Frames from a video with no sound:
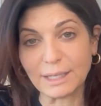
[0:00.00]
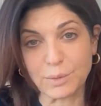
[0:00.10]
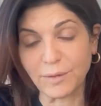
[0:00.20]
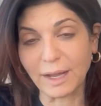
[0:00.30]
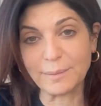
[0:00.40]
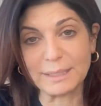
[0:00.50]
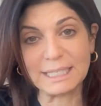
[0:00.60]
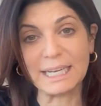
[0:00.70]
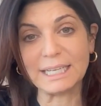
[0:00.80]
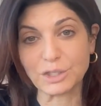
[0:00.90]
that's where vitamin
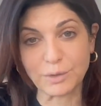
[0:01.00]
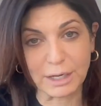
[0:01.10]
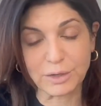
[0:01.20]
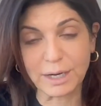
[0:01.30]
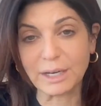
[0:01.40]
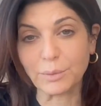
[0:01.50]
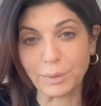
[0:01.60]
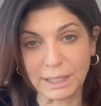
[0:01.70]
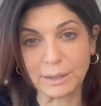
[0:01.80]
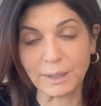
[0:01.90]
D and strength training
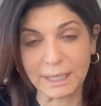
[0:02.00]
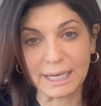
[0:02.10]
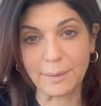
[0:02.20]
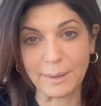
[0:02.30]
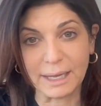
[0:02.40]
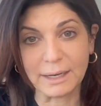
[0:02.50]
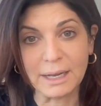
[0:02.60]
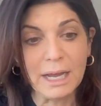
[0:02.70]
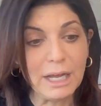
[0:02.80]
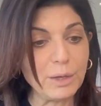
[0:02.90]
really, really come in.
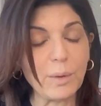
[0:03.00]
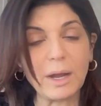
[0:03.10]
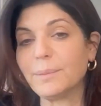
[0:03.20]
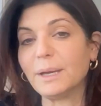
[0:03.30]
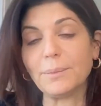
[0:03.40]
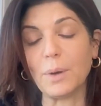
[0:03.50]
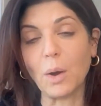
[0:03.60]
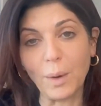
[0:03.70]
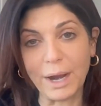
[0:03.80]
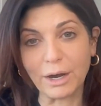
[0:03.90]
You want to be
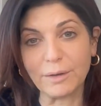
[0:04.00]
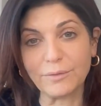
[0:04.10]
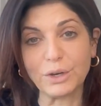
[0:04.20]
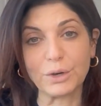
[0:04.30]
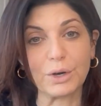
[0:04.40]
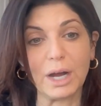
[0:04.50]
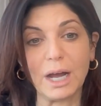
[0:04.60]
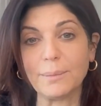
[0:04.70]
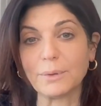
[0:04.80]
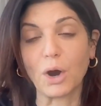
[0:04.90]
aware of your
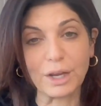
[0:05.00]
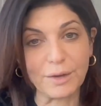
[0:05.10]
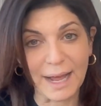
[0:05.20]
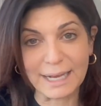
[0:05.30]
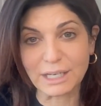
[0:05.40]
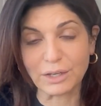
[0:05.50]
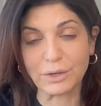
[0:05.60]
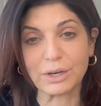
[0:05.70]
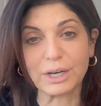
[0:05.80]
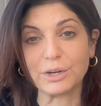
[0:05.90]

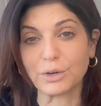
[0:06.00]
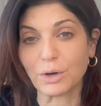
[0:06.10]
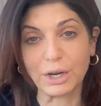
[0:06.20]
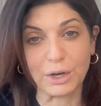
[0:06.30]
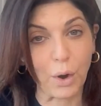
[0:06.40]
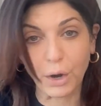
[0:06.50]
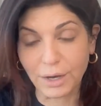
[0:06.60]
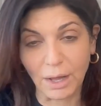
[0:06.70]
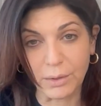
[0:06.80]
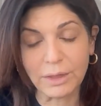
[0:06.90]
cardiovascular and your heart
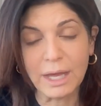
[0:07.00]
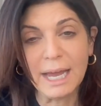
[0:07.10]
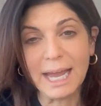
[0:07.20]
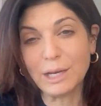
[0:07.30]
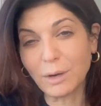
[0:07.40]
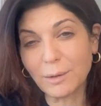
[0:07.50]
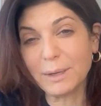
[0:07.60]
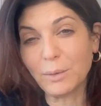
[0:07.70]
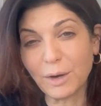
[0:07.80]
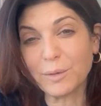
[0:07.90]
health, and you want to
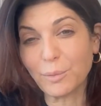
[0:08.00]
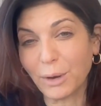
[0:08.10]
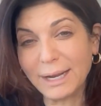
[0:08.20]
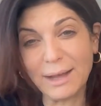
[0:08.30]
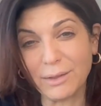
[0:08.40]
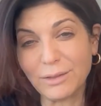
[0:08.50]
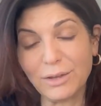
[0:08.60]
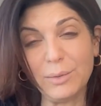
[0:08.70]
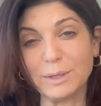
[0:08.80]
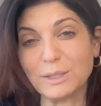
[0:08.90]
be aware of your brain health
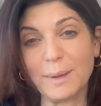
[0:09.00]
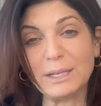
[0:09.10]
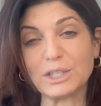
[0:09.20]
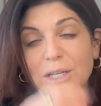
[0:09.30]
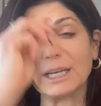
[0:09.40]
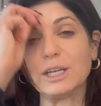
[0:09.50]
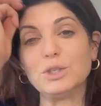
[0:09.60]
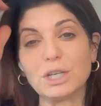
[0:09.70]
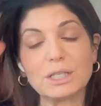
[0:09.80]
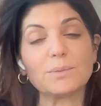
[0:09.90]
too with dementia. Like you
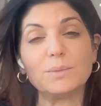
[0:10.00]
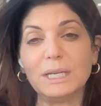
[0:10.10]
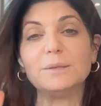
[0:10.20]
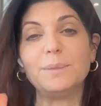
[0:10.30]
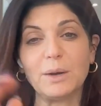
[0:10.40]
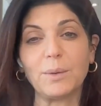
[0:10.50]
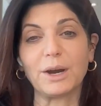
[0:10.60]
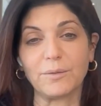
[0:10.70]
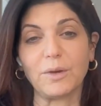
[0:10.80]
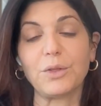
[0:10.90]
just need to be
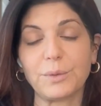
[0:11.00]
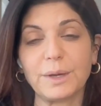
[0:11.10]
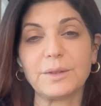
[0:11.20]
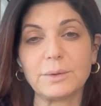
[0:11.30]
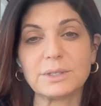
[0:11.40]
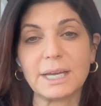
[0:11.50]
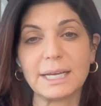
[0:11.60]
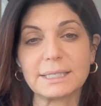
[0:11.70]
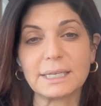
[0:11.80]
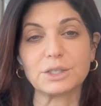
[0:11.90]
aware of all three of those
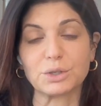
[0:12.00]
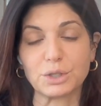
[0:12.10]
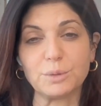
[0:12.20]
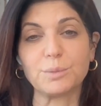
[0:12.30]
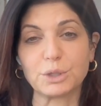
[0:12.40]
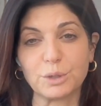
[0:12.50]
things because they're super,